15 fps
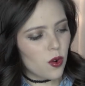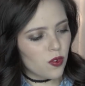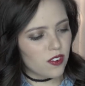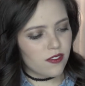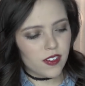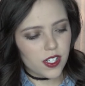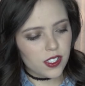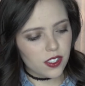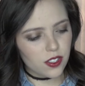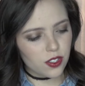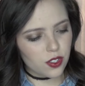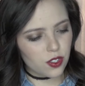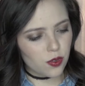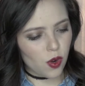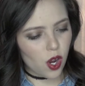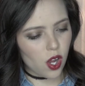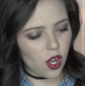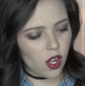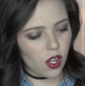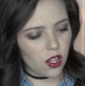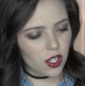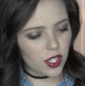
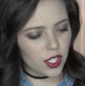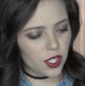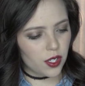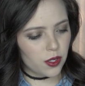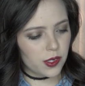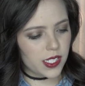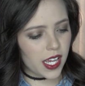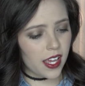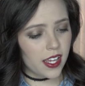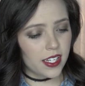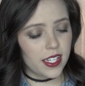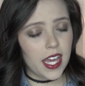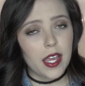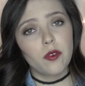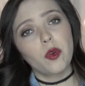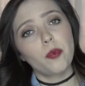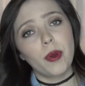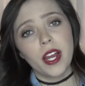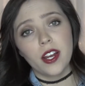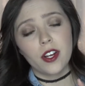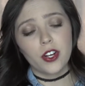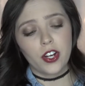Reversatrol Q10 Night
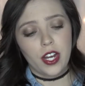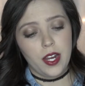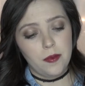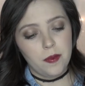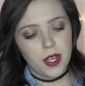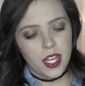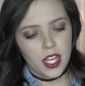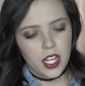Repair Cream.